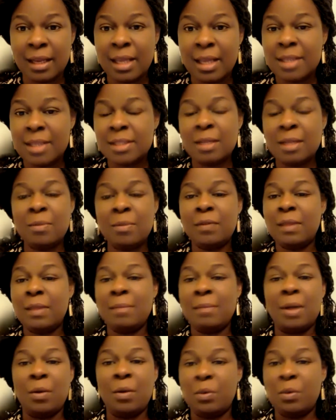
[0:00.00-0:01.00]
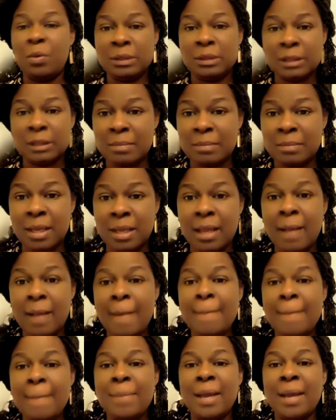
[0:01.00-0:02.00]
Some of them are older than me,
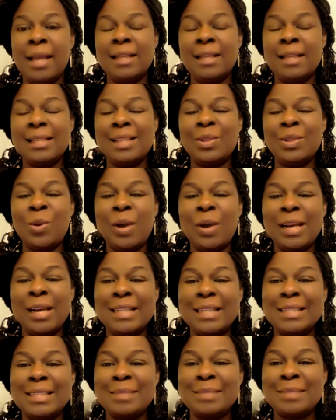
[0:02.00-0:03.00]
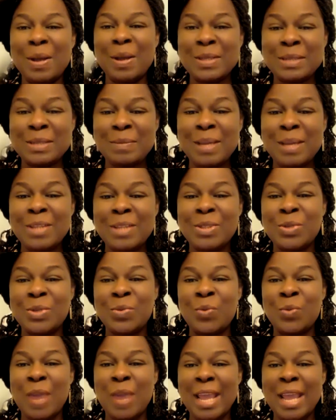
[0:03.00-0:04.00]
but the Lord is using me
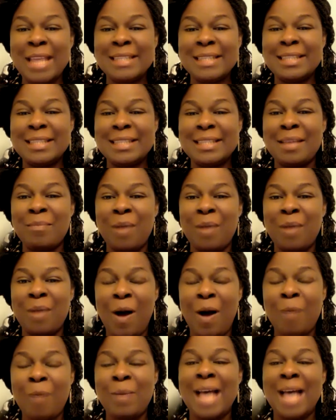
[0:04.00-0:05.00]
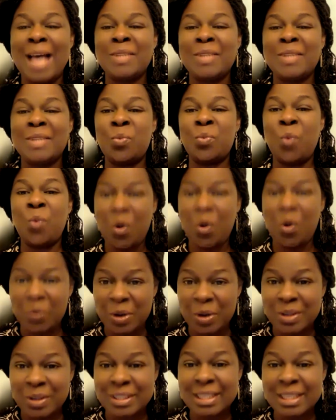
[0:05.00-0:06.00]
to raise them up as
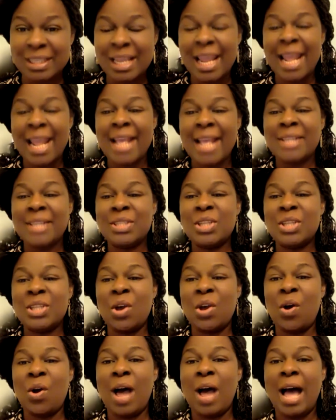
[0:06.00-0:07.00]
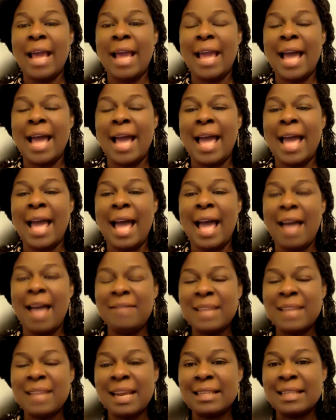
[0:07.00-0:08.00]
warriors. So I
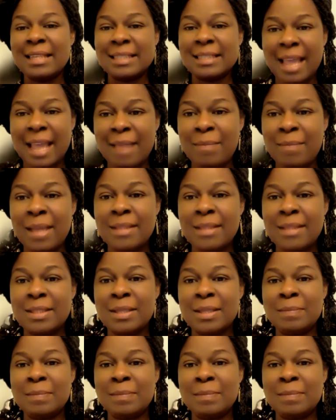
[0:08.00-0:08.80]
have that assignment.